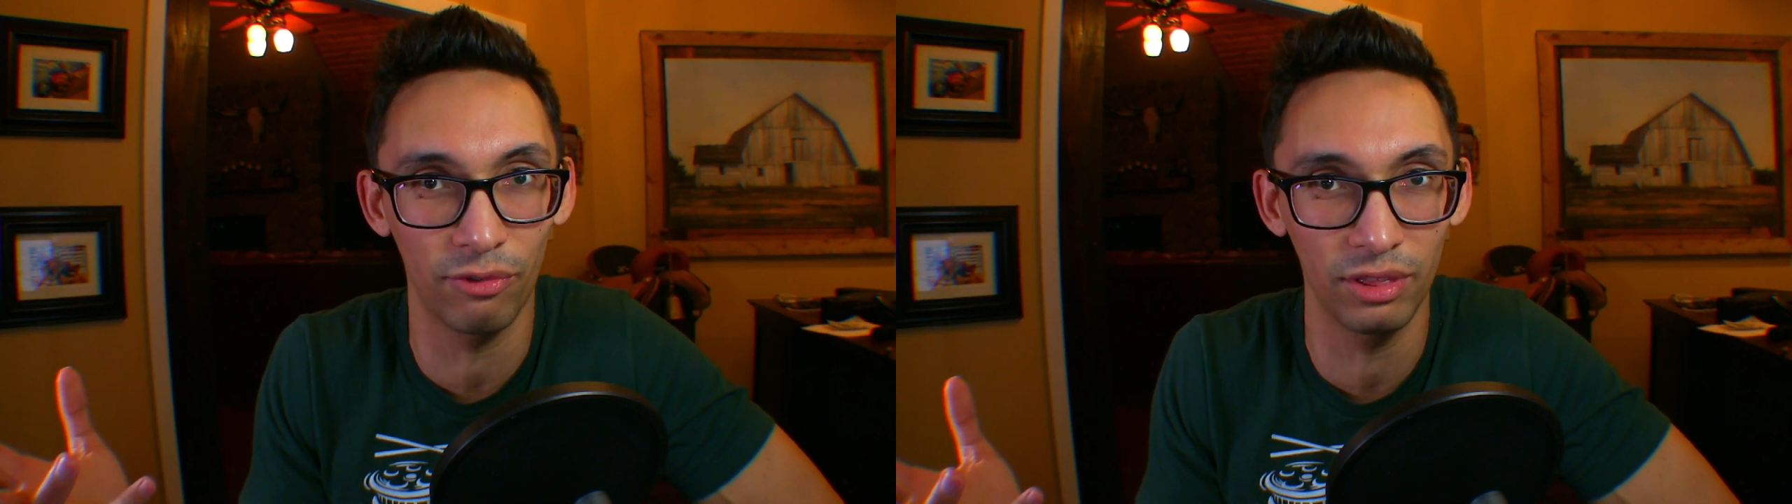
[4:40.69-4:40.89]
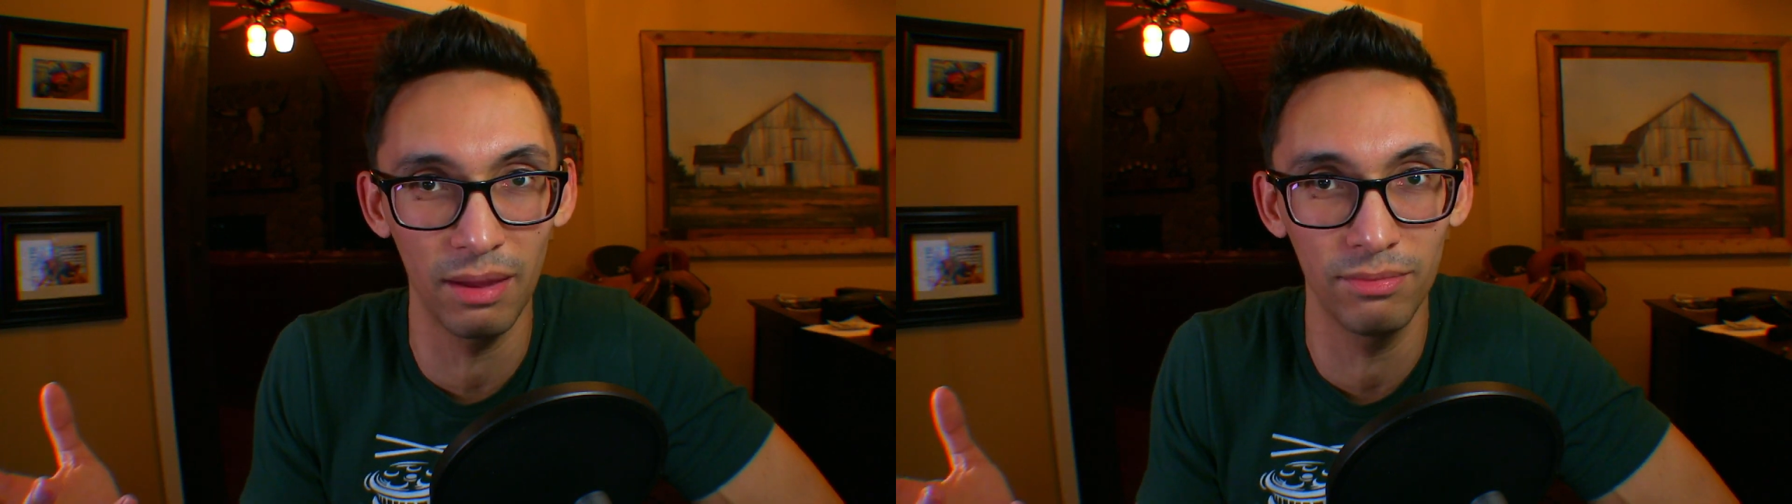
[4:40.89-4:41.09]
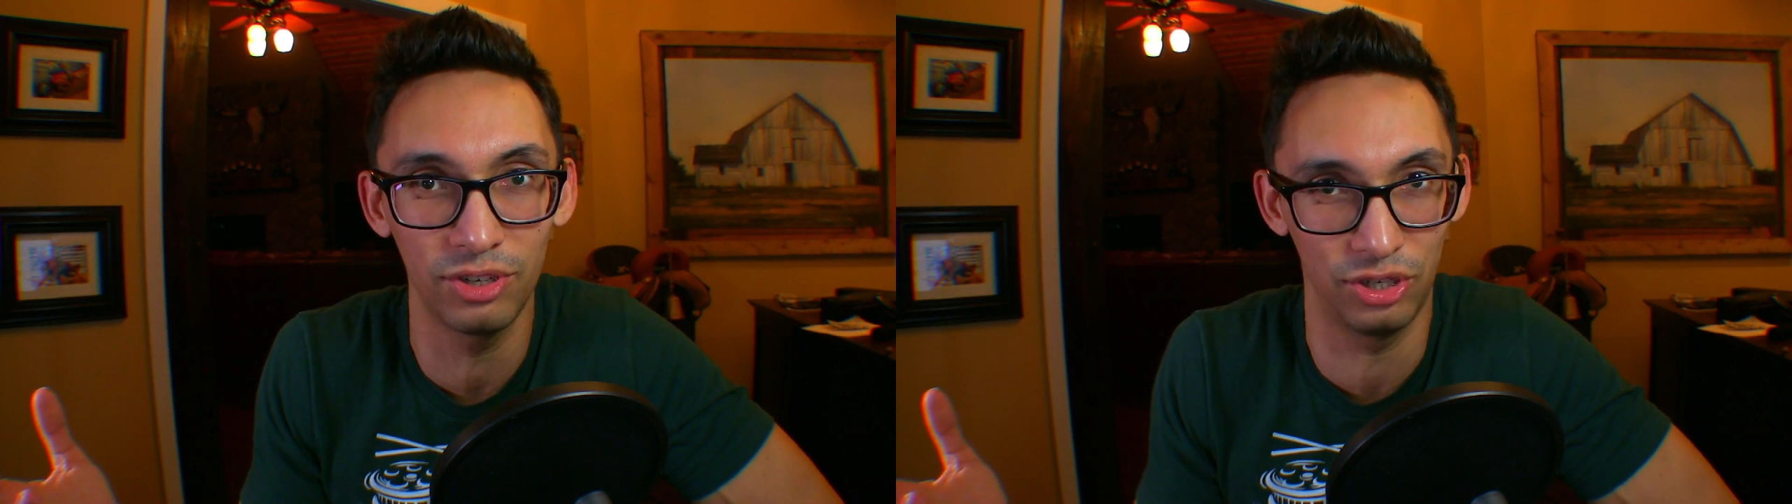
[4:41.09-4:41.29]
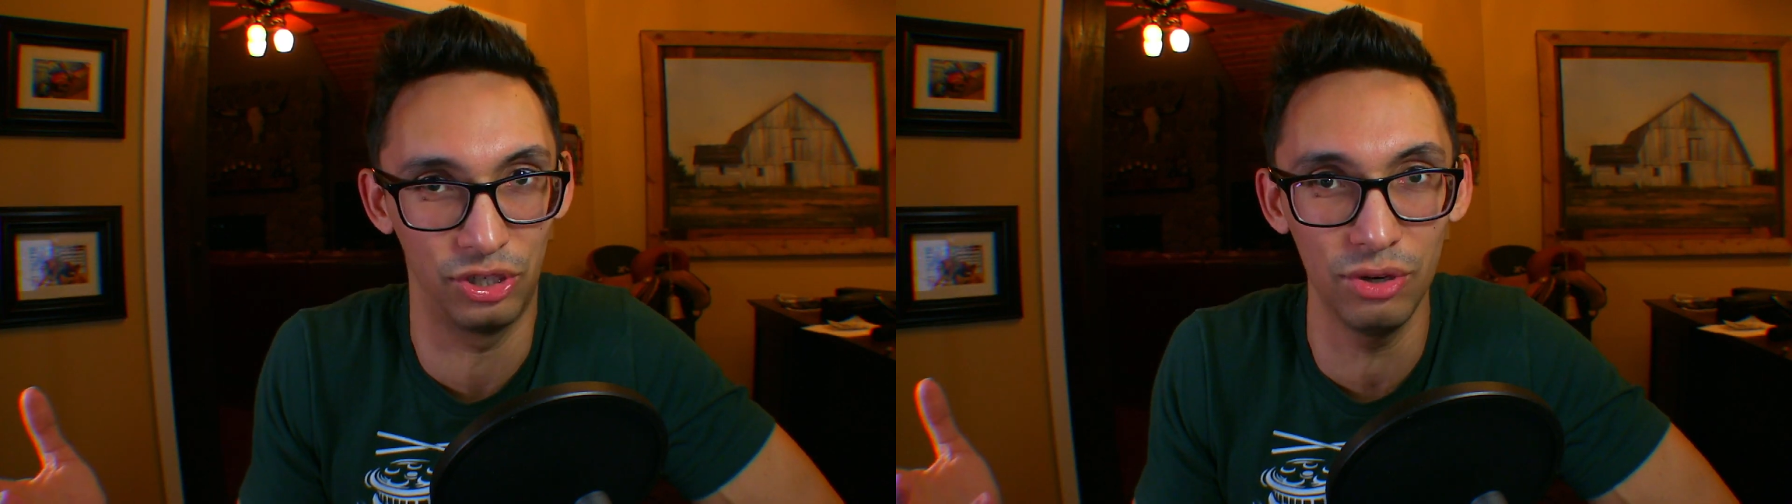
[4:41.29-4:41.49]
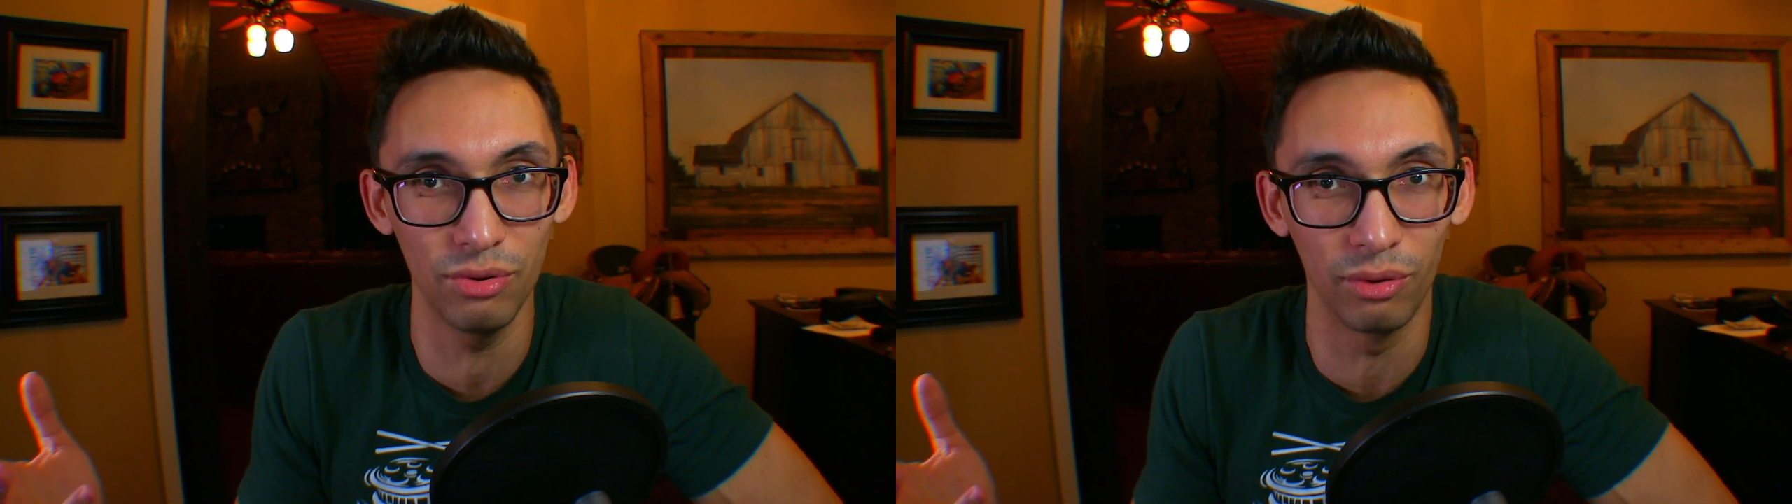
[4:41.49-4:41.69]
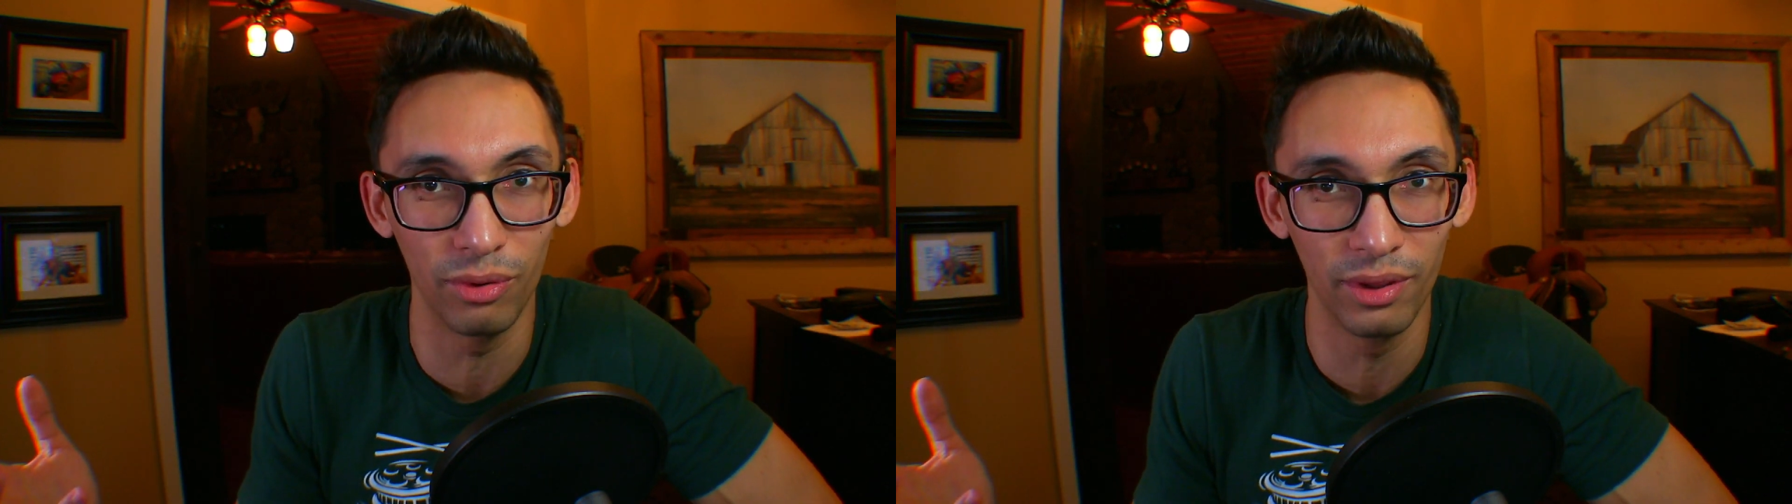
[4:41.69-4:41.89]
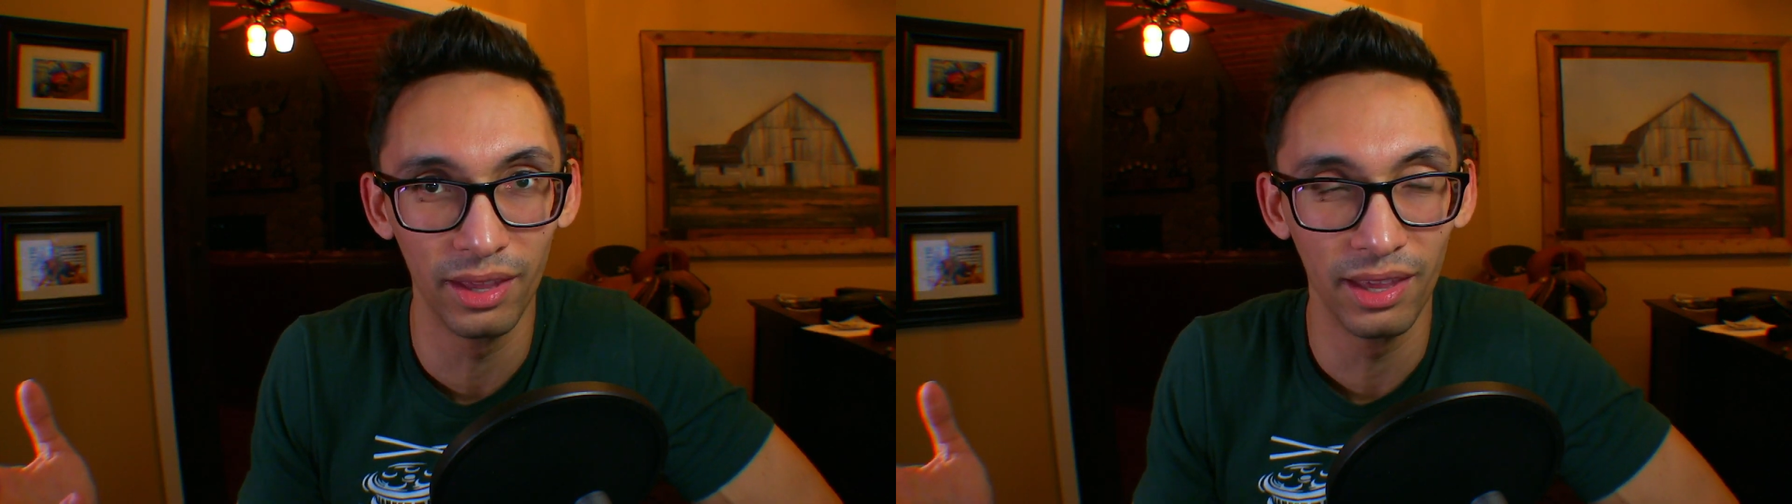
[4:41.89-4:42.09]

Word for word: for them to do.